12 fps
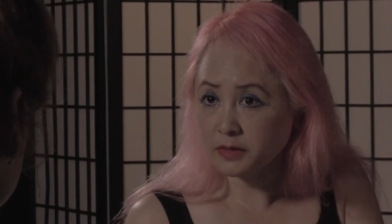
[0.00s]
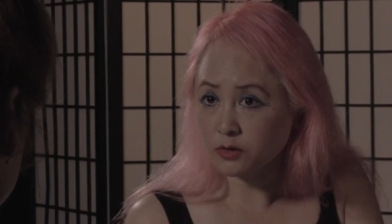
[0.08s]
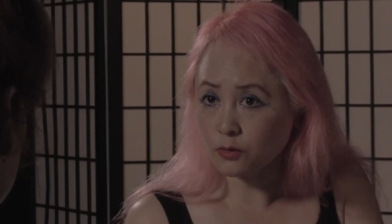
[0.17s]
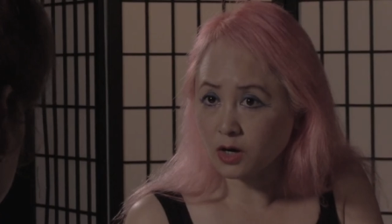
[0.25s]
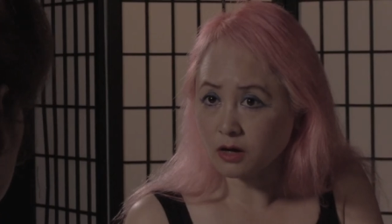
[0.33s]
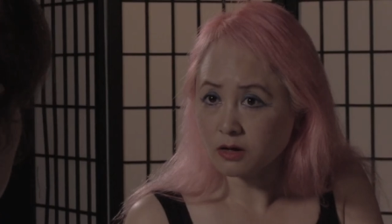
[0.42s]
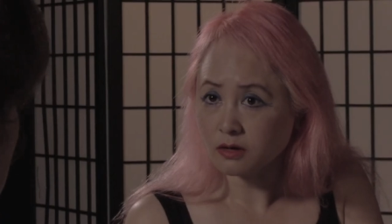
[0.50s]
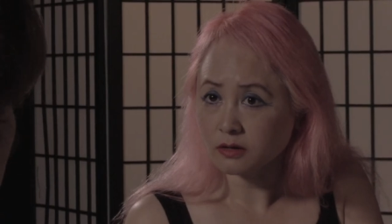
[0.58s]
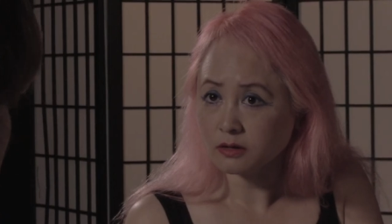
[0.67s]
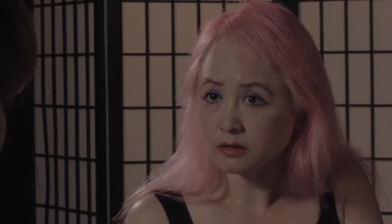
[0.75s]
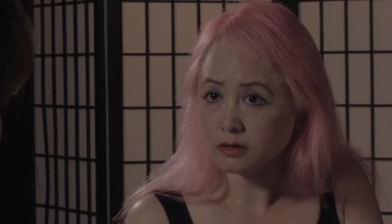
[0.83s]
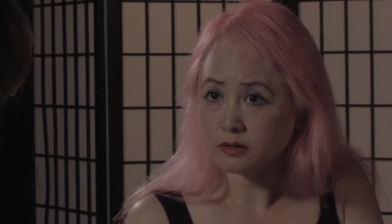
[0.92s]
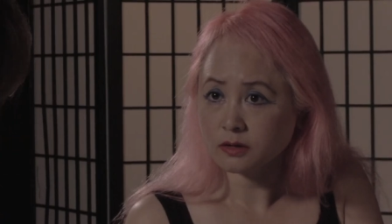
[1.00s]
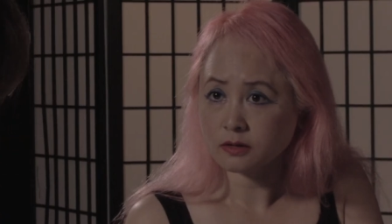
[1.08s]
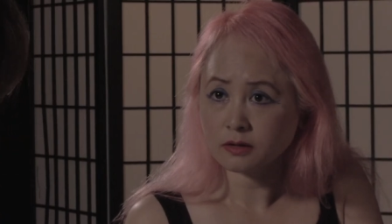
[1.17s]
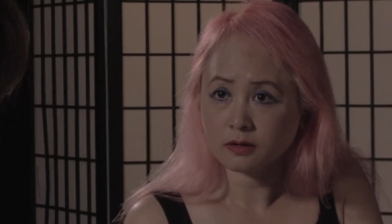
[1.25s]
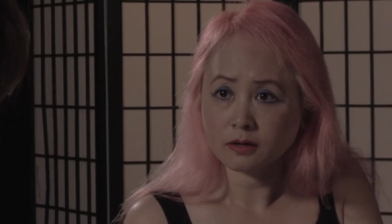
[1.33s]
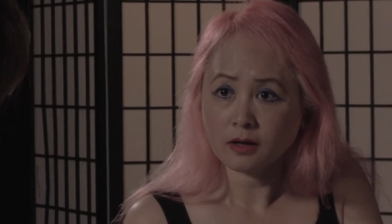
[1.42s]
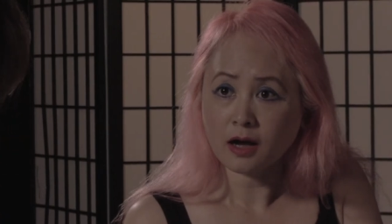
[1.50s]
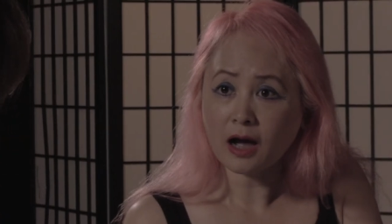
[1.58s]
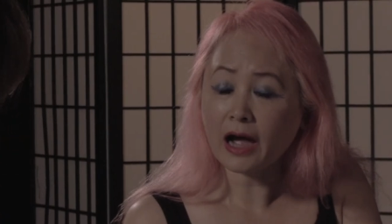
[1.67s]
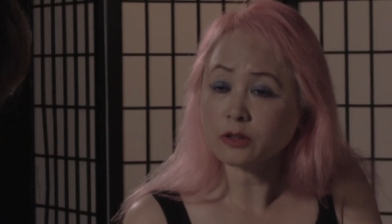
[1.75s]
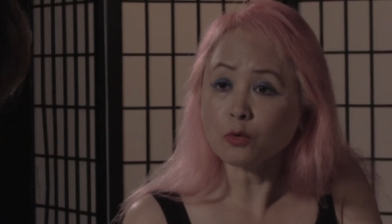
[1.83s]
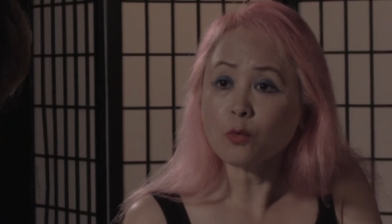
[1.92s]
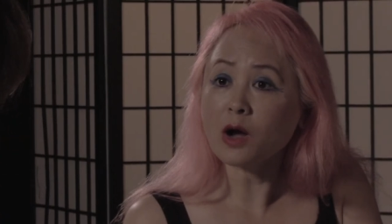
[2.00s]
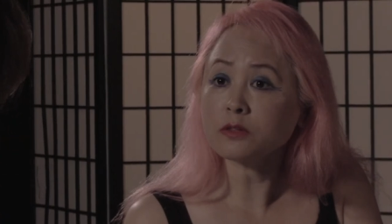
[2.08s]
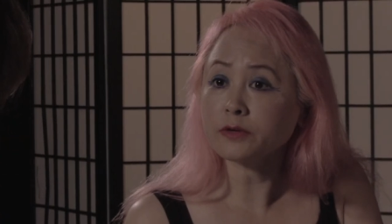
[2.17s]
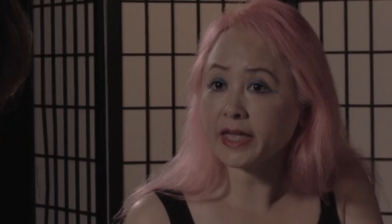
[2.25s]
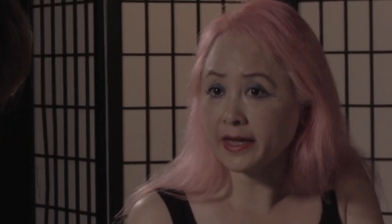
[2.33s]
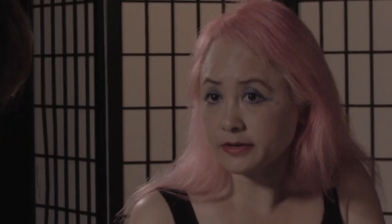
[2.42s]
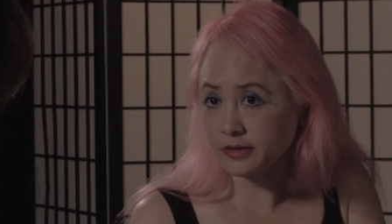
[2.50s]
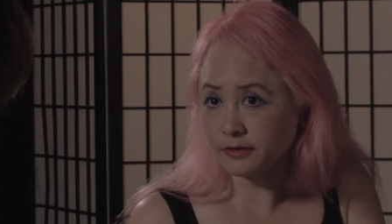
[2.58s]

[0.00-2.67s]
me wrong. I don't want to get